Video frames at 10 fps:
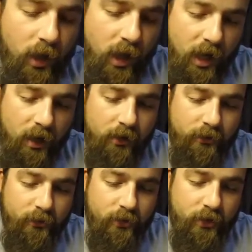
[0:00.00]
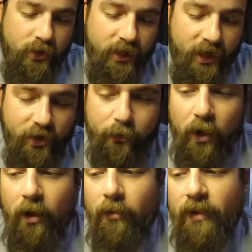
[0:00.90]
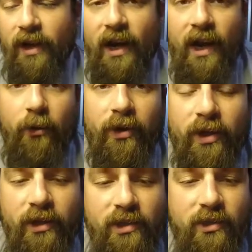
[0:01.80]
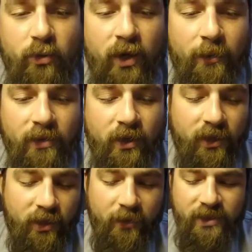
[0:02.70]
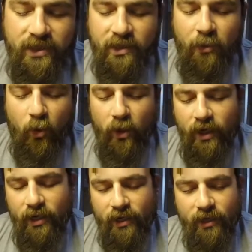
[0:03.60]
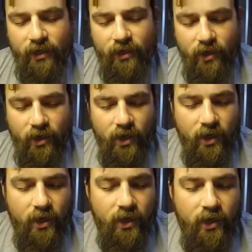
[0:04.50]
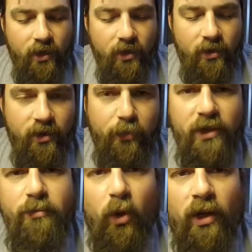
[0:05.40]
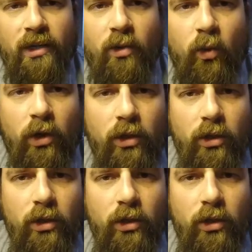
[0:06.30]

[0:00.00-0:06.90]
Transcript: Another problem that I had with it, and this is where I'm a little bit disappointed in it, the bridge board doesn't work.